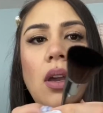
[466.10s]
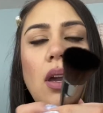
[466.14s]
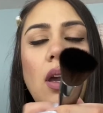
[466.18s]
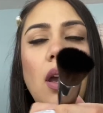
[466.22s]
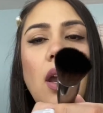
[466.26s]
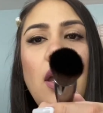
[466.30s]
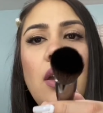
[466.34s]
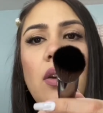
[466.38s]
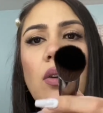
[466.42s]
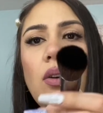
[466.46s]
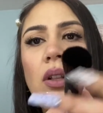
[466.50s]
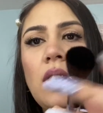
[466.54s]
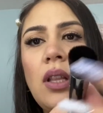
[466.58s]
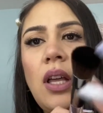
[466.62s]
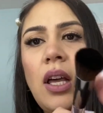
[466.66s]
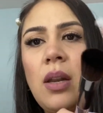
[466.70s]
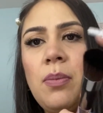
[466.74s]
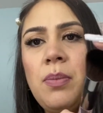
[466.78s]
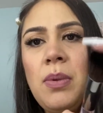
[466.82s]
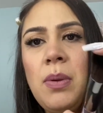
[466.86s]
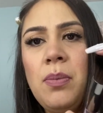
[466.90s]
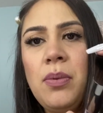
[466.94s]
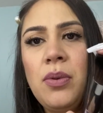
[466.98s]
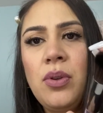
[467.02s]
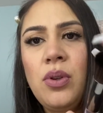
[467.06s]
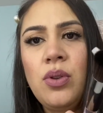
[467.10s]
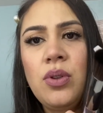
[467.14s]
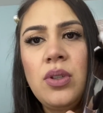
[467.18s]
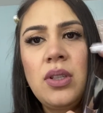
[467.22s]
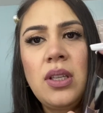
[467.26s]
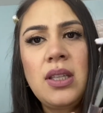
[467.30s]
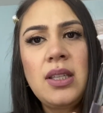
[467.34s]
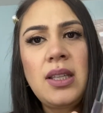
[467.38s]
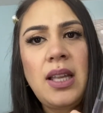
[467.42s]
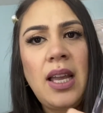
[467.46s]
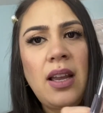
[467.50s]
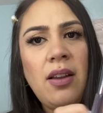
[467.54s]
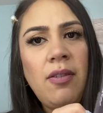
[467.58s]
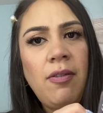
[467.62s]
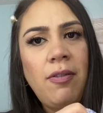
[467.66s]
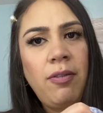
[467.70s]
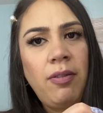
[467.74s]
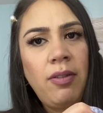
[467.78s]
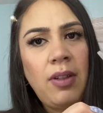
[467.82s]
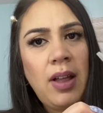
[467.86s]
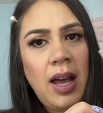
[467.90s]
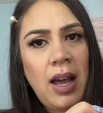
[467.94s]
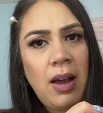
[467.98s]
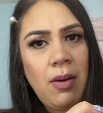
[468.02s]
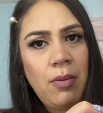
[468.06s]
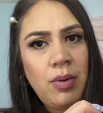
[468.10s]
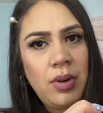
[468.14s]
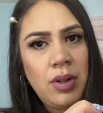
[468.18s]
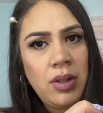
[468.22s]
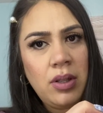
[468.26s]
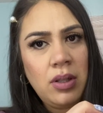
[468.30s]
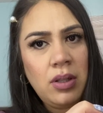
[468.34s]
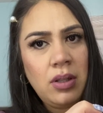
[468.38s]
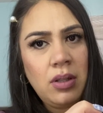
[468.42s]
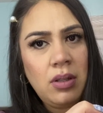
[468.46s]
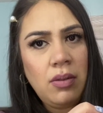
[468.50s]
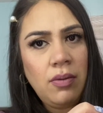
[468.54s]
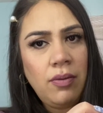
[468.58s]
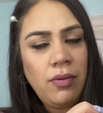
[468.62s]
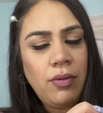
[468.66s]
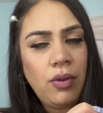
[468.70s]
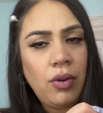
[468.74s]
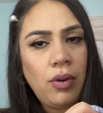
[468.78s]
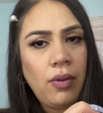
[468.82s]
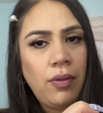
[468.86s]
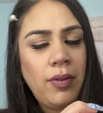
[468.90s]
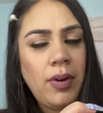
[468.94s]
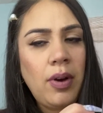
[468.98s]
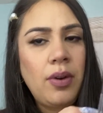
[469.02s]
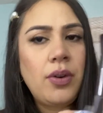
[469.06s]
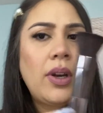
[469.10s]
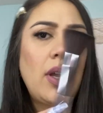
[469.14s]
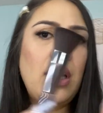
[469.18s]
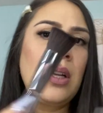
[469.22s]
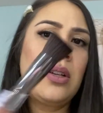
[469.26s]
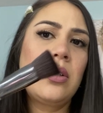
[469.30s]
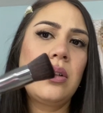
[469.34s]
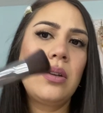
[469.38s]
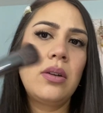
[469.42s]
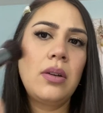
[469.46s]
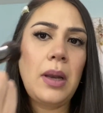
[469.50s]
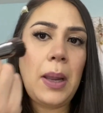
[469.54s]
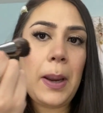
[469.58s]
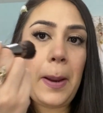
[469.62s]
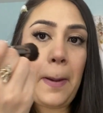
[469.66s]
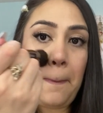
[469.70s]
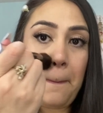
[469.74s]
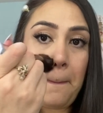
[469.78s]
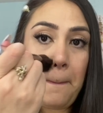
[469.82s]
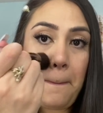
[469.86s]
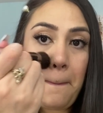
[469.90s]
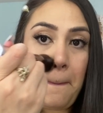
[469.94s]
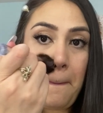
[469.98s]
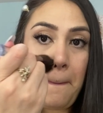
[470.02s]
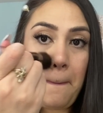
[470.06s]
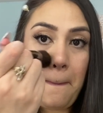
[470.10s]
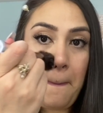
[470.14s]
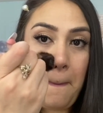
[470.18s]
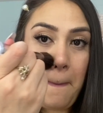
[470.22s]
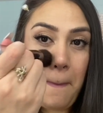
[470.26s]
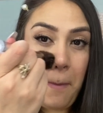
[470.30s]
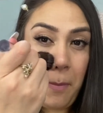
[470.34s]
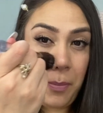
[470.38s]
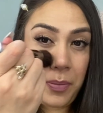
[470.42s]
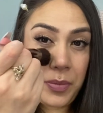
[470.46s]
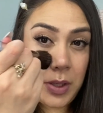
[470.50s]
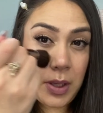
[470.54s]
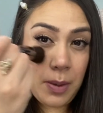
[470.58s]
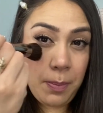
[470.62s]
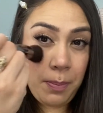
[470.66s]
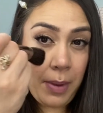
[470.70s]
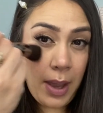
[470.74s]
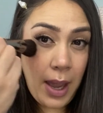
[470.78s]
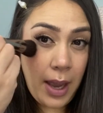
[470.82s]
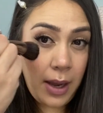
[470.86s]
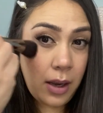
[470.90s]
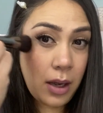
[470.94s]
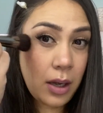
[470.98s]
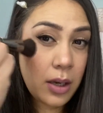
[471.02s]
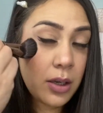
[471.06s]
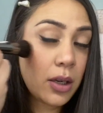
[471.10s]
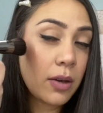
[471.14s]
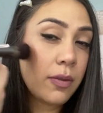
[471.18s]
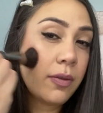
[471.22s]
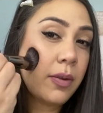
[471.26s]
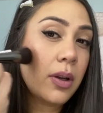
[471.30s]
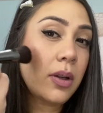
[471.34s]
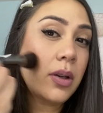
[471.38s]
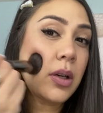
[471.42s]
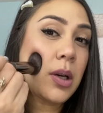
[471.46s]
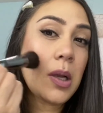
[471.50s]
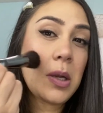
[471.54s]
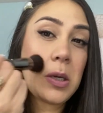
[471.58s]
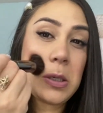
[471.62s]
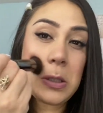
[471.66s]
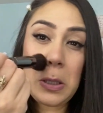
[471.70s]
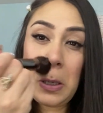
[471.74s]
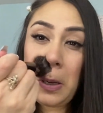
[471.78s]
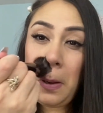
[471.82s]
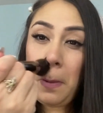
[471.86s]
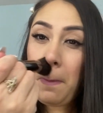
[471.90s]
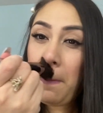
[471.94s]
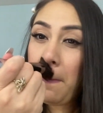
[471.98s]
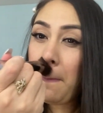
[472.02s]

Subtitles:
I know a lot of people use these like flat ones for foundation, like to pack on your foundation.